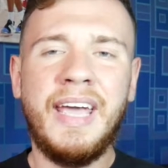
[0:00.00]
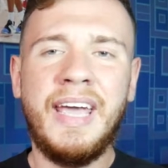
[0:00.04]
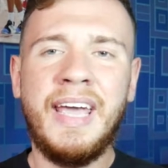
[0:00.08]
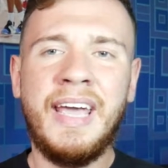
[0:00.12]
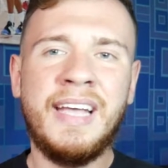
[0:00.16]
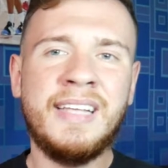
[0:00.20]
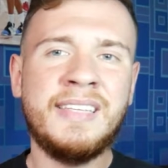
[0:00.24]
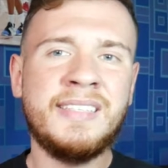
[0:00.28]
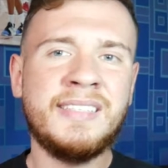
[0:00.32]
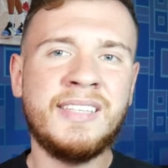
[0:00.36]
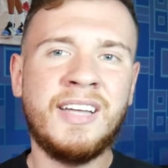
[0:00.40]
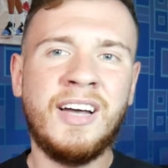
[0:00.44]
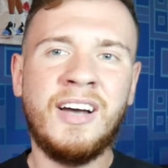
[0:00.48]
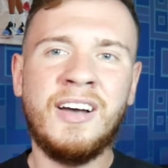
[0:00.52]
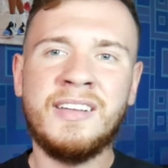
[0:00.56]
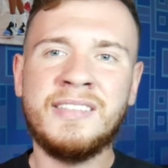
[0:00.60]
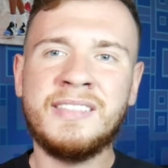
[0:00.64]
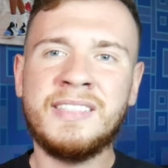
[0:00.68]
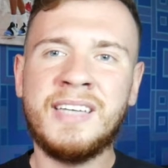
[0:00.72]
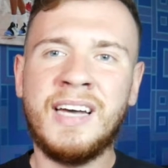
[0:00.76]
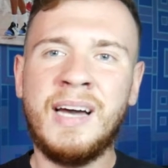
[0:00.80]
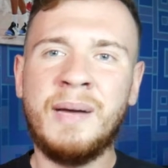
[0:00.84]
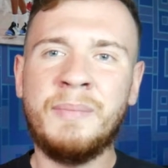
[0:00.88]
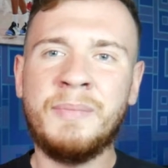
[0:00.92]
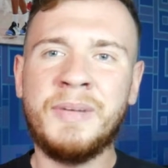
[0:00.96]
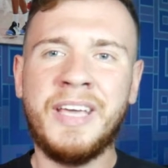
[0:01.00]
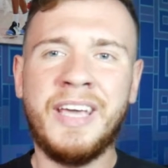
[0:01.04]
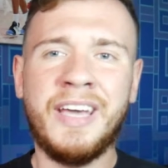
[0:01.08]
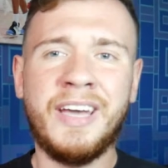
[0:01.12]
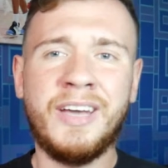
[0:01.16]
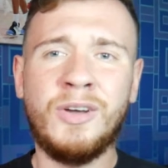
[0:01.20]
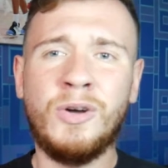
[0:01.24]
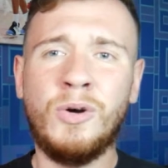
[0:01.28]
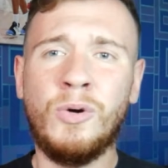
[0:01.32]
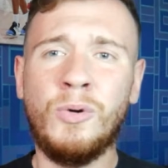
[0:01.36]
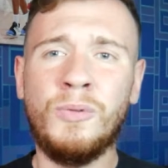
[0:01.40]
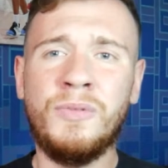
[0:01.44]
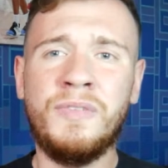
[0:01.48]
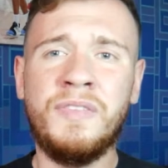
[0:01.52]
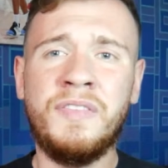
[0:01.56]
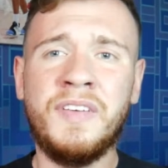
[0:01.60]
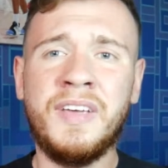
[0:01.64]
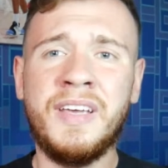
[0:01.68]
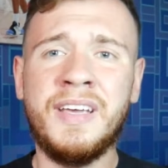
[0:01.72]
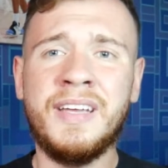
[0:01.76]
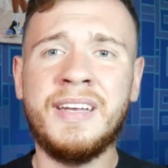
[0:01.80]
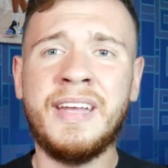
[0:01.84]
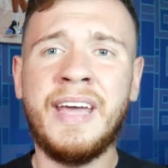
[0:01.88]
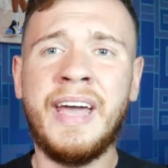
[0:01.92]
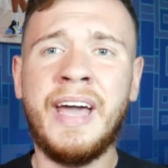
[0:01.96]
It's not time to get cold
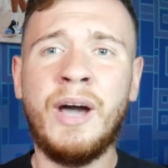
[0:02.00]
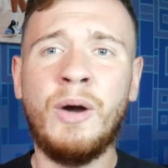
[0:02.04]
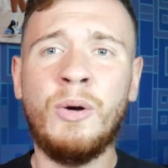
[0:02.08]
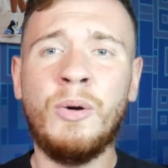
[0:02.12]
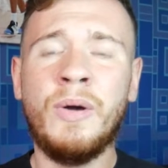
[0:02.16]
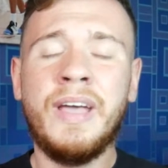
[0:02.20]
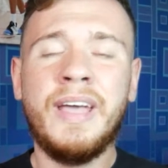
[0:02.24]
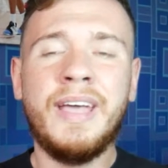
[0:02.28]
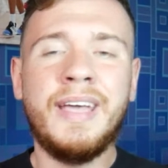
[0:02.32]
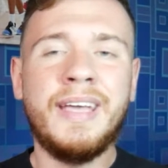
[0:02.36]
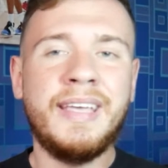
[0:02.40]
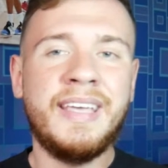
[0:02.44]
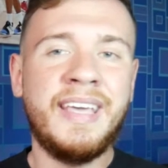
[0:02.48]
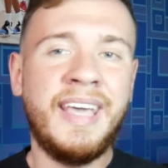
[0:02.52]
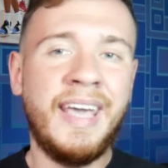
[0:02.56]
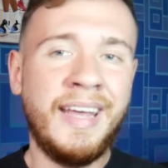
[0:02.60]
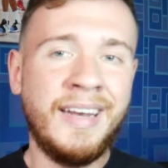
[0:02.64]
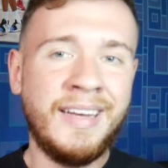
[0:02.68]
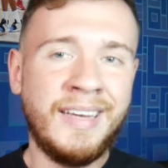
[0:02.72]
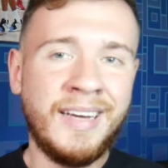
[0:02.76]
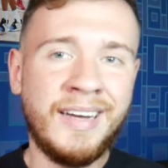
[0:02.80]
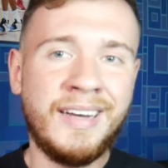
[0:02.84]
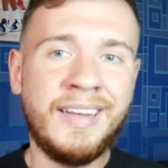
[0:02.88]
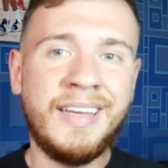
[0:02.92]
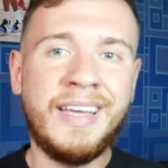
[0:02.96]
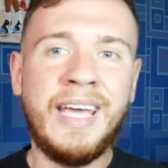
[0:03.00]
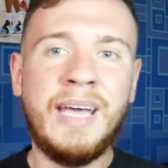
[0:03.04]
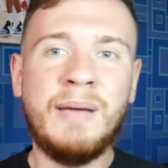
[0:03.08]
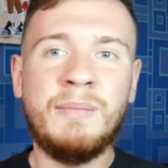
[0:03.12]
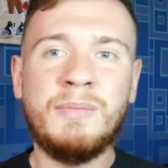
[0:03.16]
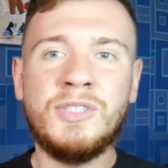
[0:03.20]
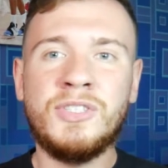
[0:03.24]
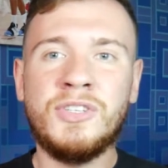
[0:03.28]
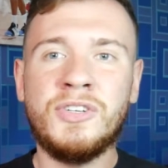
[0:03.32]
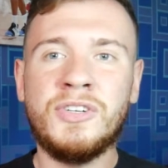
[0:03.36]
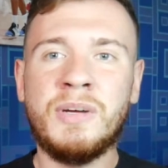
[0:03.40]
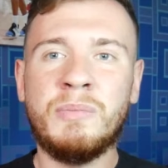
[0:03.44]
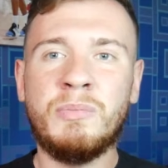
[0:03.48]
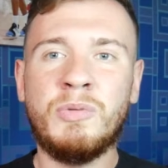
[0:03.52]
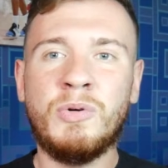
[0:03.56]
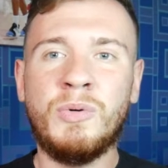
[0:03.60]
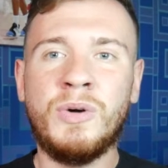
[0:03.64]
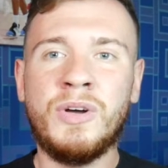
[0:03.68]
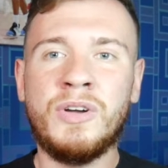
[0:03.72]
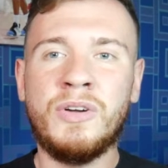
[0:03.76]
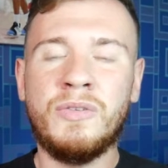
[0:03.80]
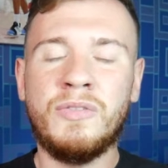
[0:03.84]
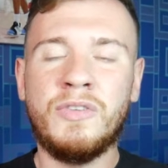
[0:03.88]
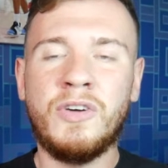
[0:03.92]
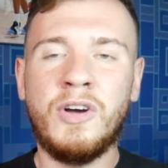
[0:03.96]
feet now. Cade Cunningham is your number
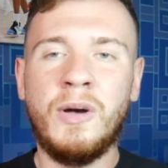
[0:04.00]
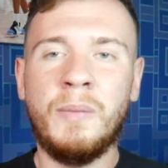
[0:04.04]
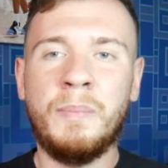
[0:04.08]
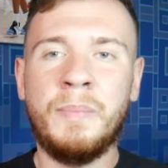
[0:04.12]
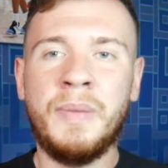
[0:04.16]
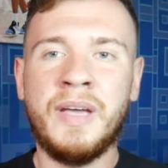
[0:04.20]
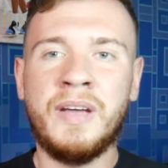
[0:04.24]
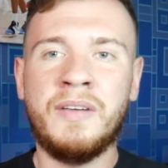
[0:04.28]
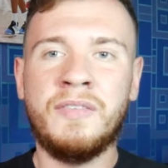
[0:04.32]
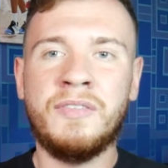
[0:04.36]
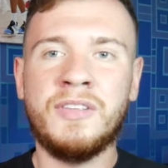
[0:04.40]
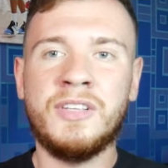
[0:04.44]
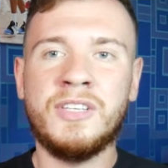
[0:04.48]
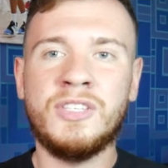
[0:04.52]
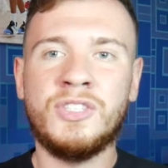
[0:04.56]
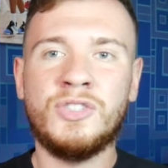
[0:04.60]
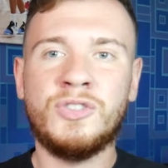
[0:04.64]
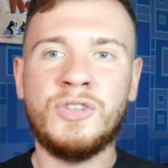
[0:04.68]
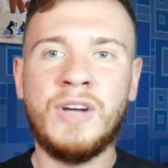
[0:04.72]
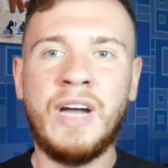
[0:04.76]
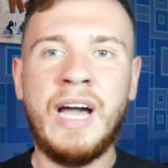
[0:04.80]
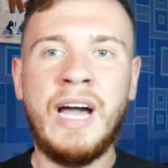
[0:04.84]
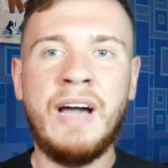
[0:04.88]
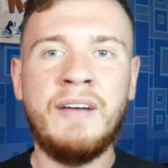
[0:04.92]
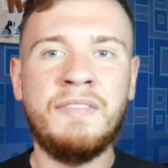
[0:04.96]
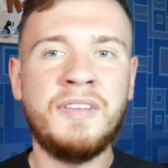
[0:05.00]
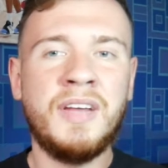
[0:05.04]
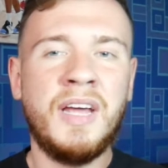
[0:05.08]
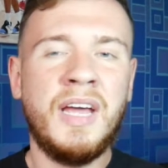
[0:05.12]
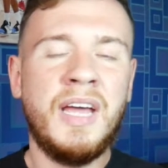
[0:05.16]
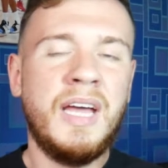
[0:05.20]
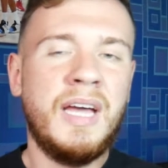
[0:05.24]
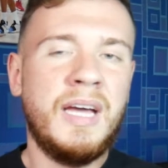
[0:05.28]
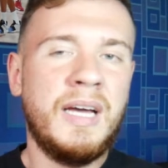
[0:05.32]
one overall pick for this draft.